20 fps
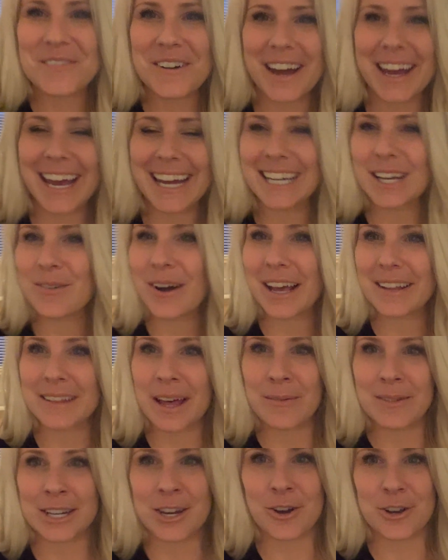But anyway,
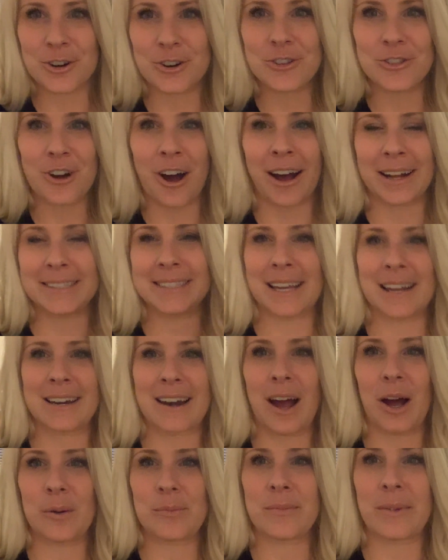let me know your thoughts and
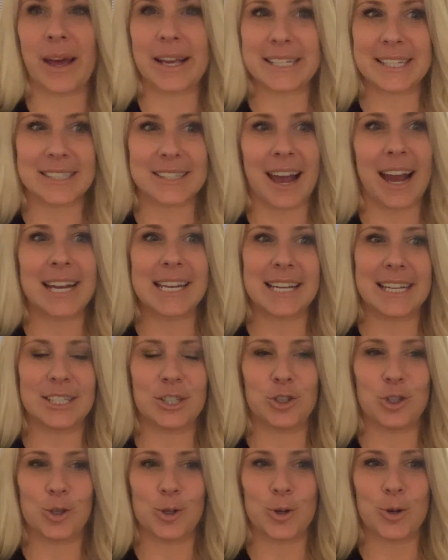I'm excited
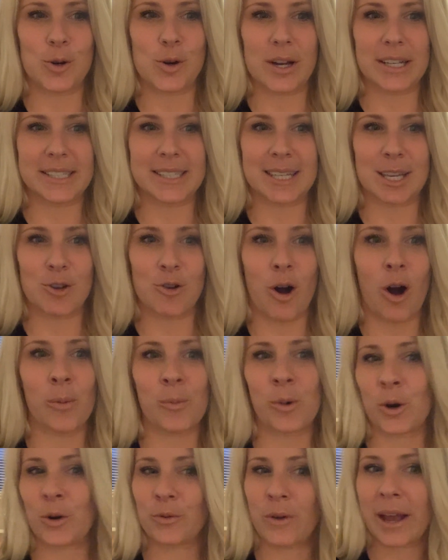to see you all
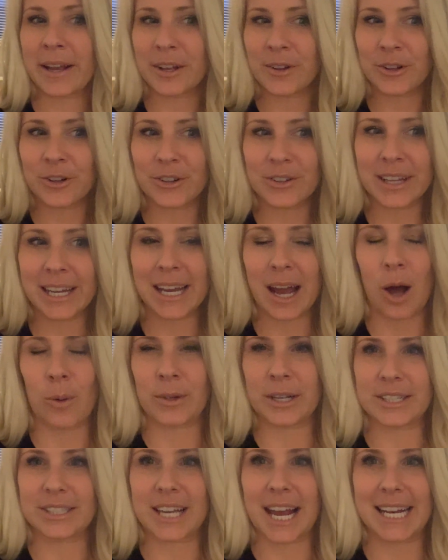more regularly. I'm
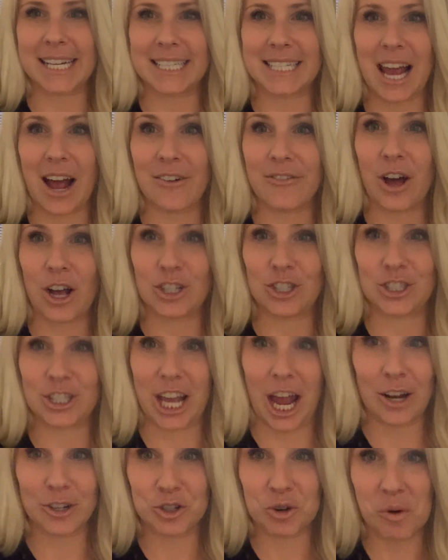excited to have a
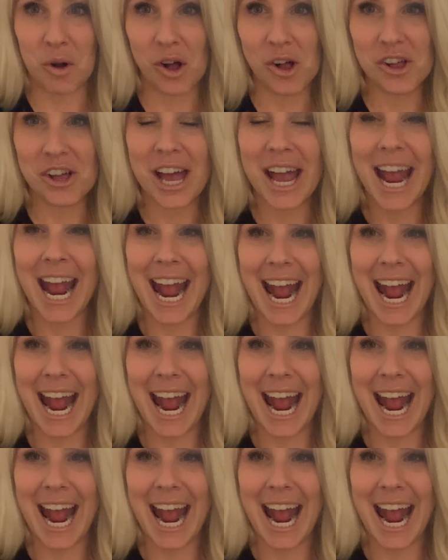schedule.